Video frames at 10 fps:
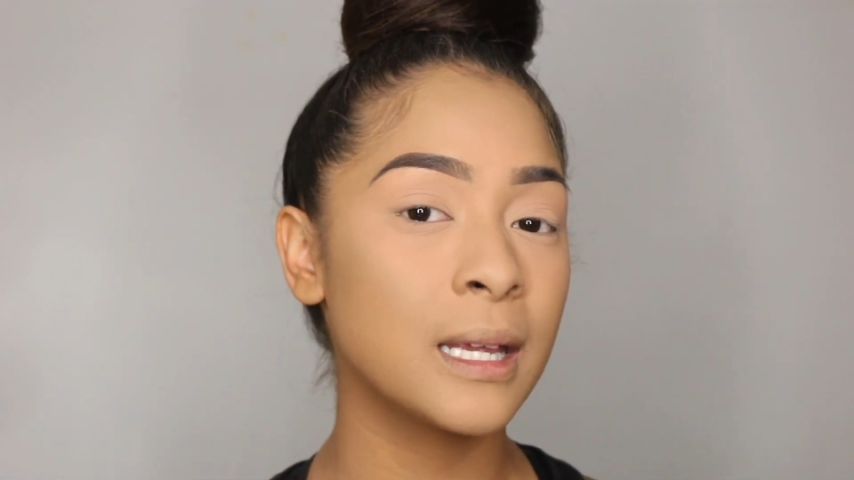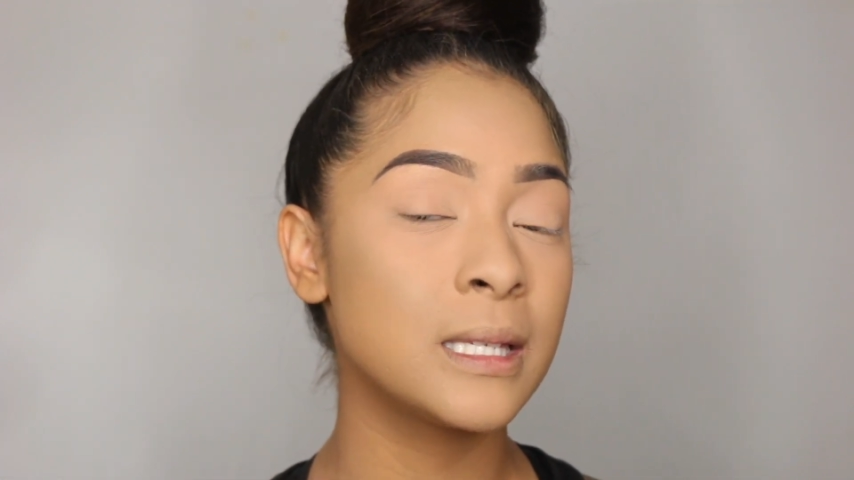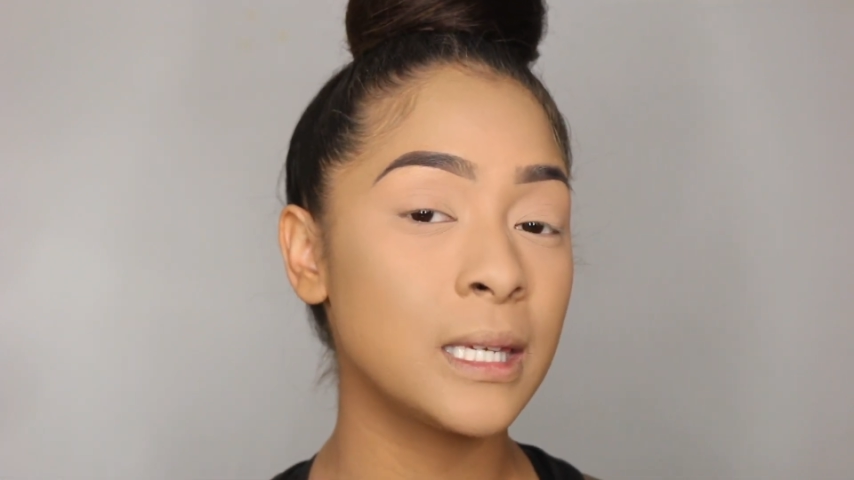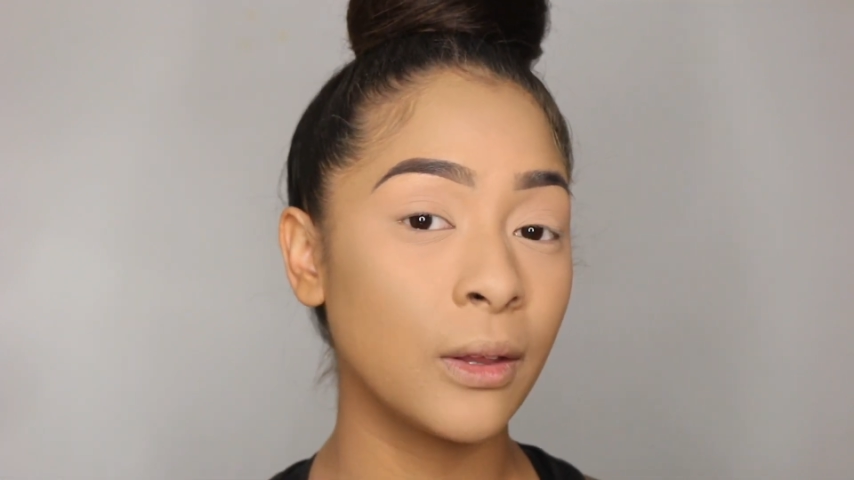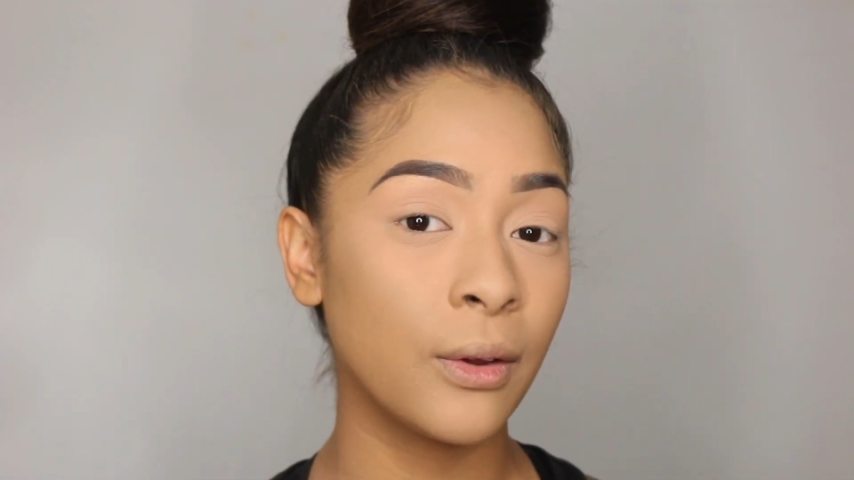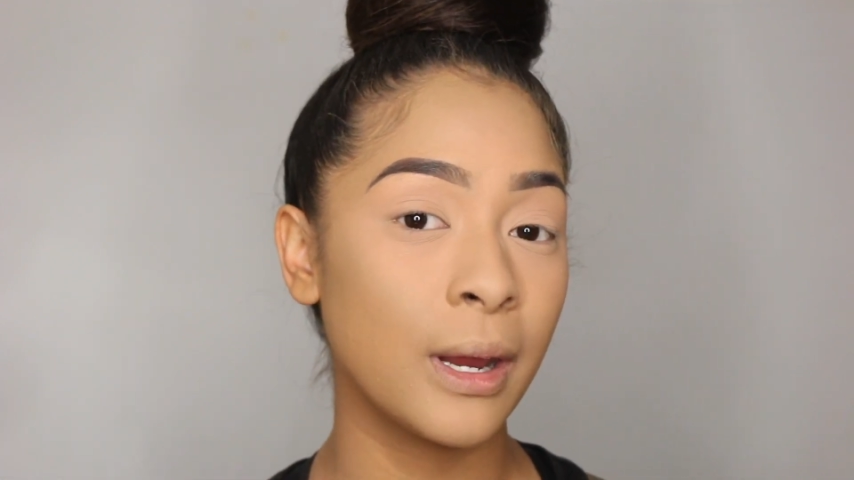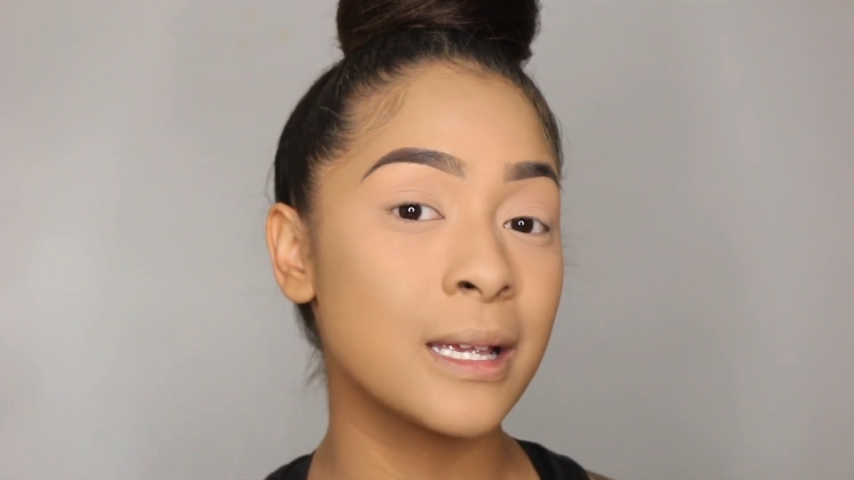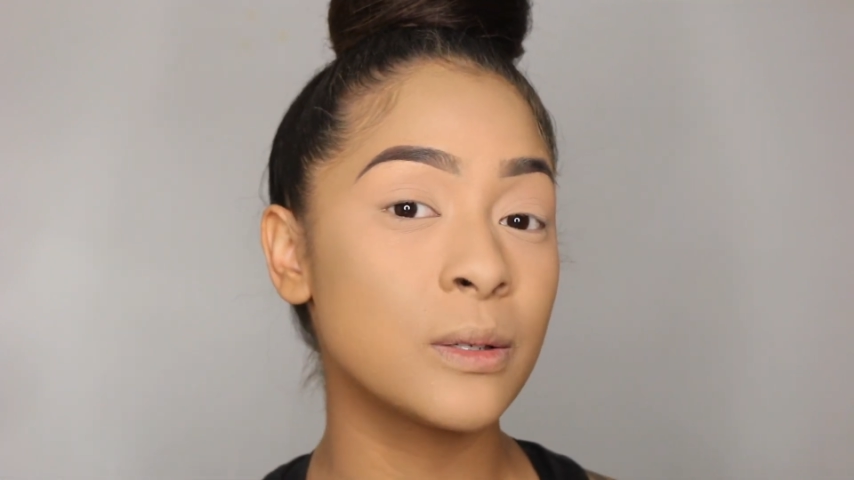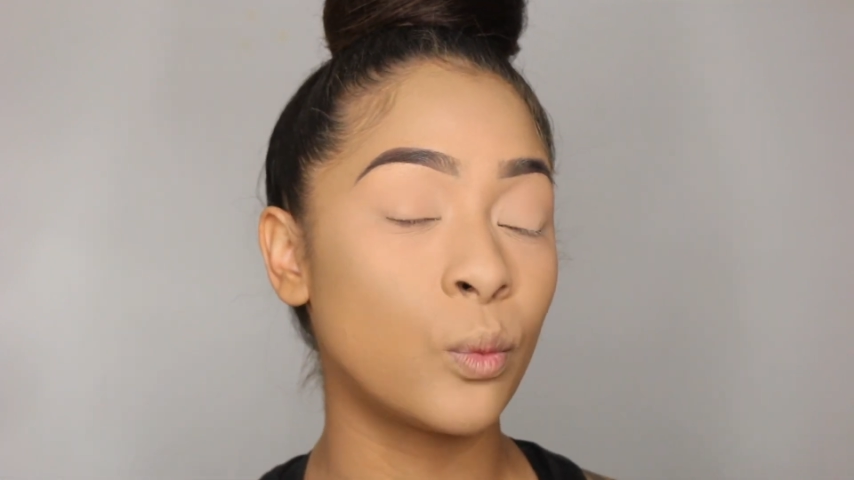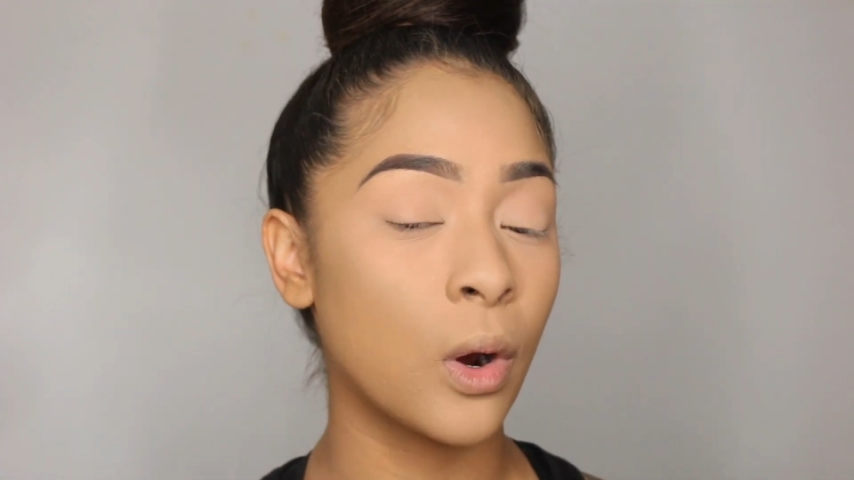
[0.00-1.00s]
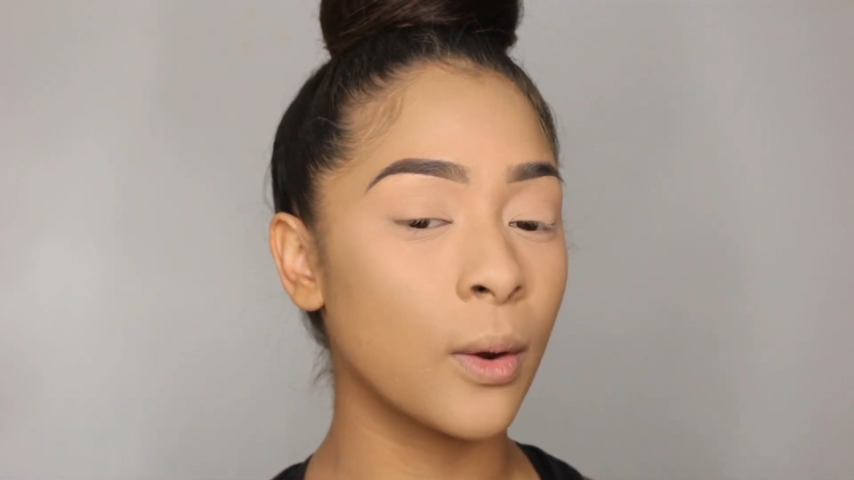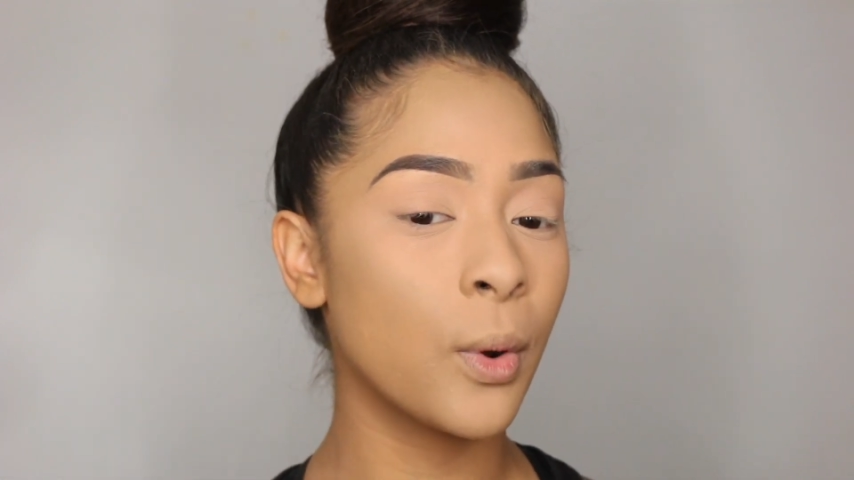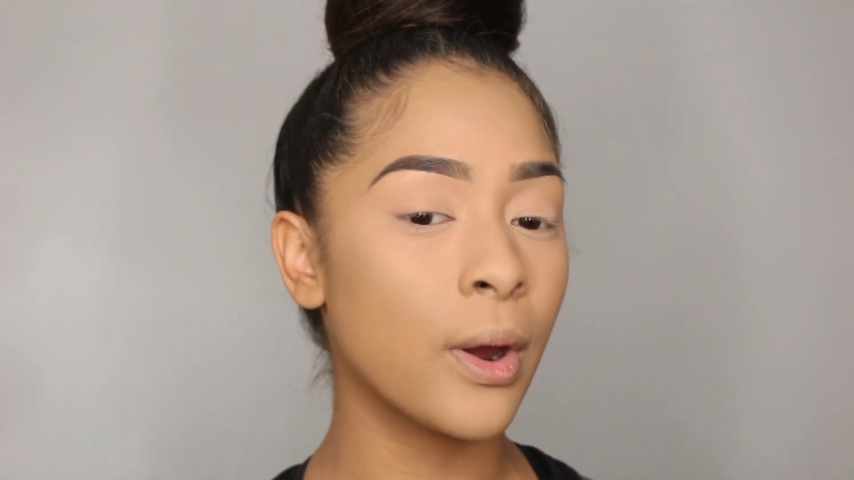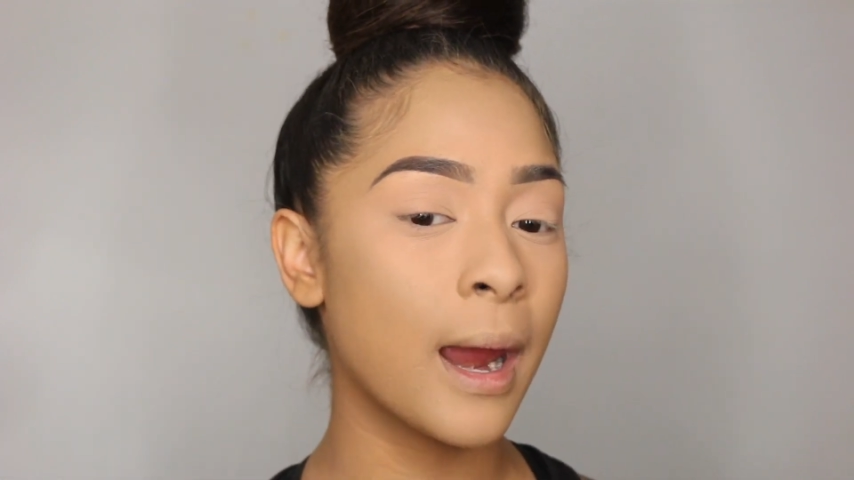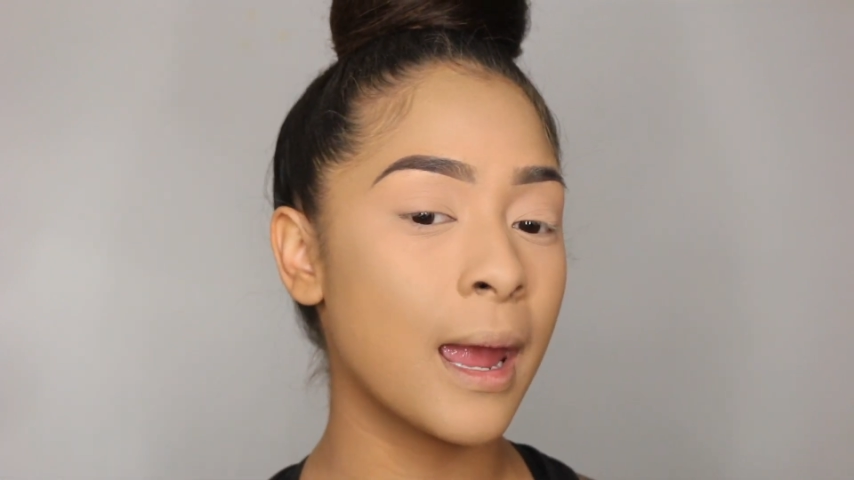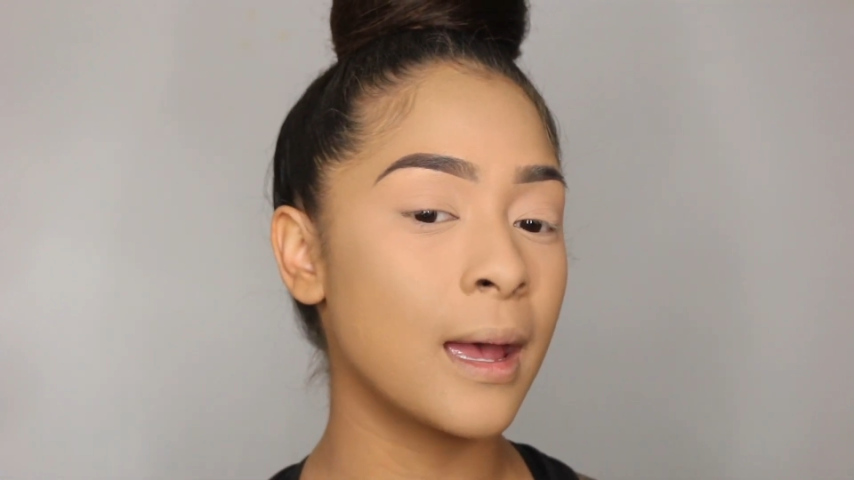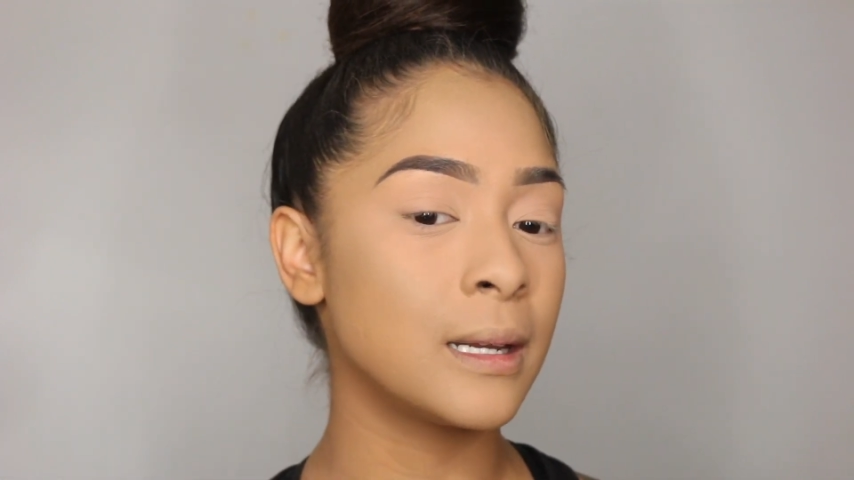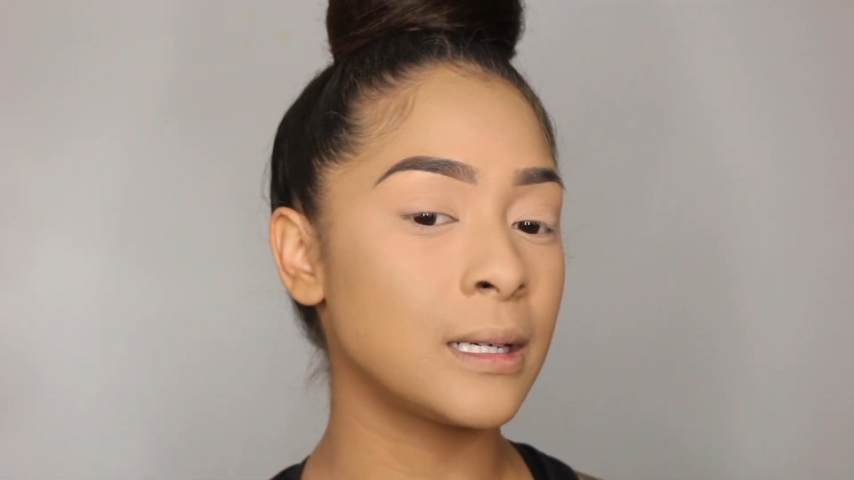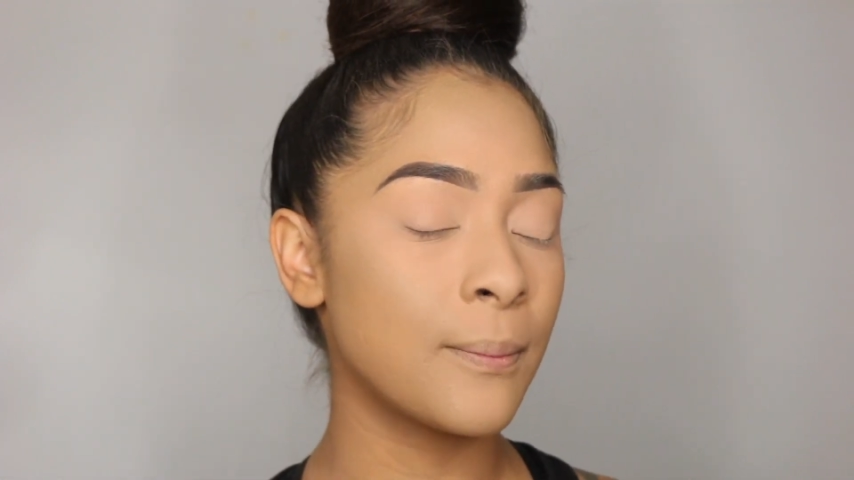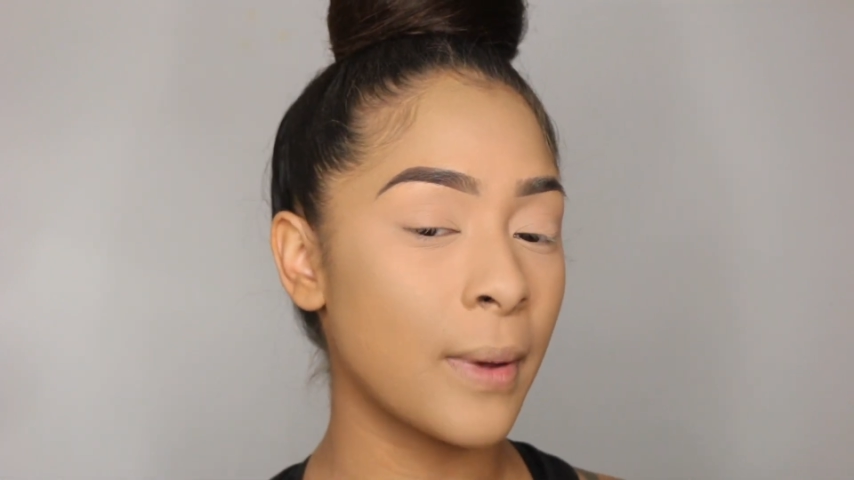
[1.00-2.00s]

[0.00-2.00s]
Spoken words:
concealer is warmer and